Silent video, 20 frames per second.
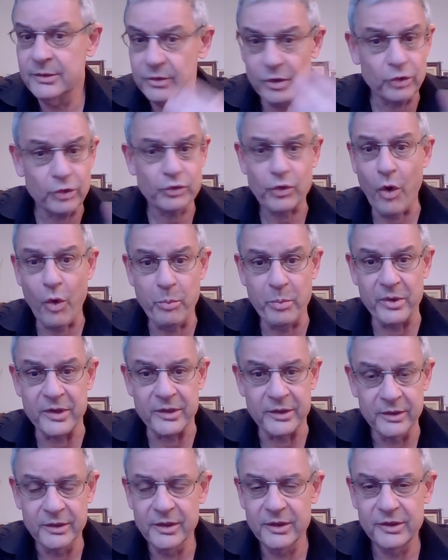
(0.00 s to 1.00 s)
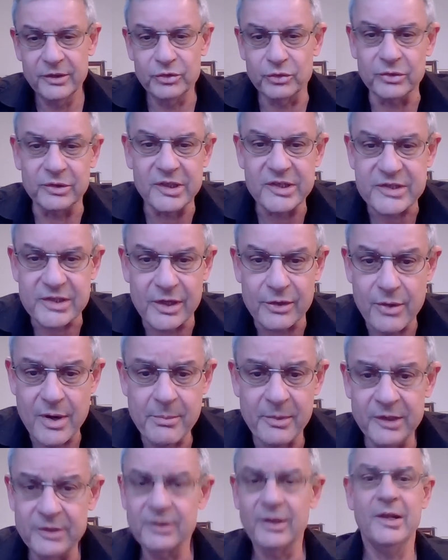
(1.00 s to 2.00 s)
not open to
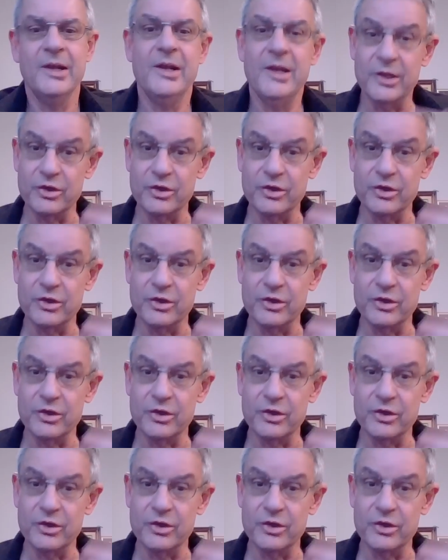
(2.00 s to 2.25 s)
disagreement,